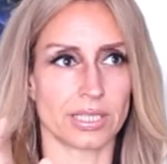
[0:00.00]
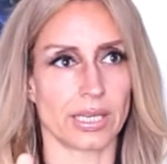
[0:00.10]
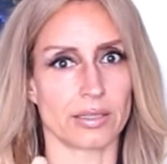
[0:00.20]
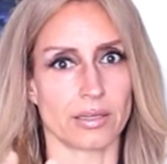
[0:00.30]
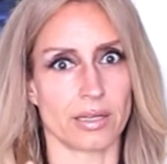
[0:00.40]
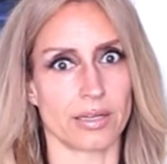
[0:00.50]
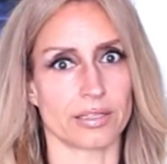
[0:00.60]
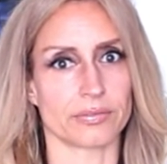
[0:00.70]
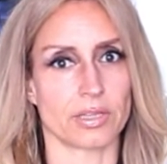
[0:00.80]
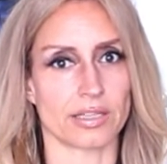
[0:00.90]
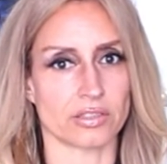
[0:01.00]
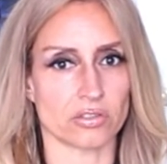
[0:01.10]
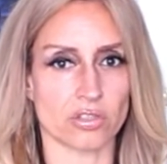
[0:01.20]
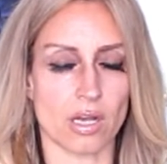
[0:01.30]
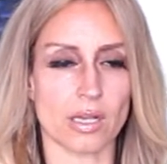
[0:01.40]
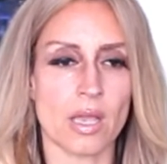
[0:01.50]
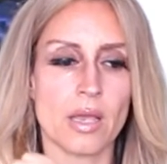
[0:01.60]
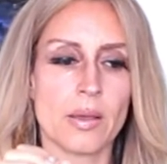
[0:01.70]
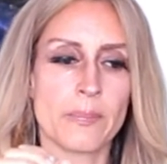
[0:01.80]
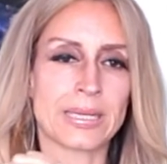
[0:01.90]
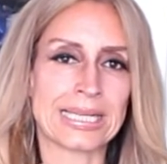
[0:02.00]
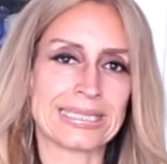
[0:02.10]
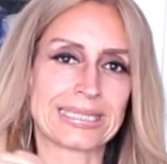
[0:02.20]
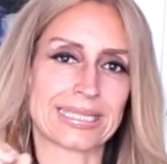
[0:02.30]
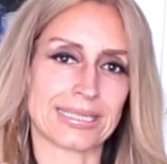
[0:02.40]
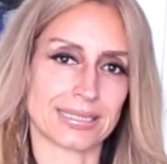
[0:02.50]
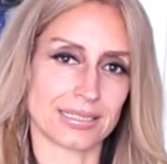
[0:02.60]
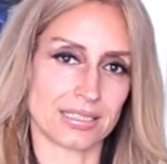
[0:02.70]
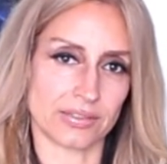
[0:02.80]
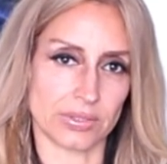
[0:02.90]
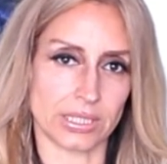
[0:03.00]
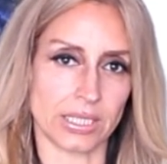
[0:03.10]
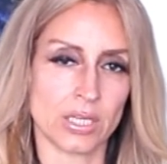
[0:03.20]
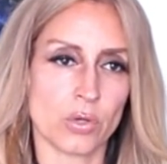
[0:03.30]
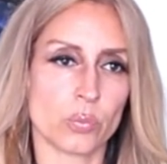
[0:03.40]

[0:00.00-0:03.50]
And again, not anaphylactic shock, but a sensitivity.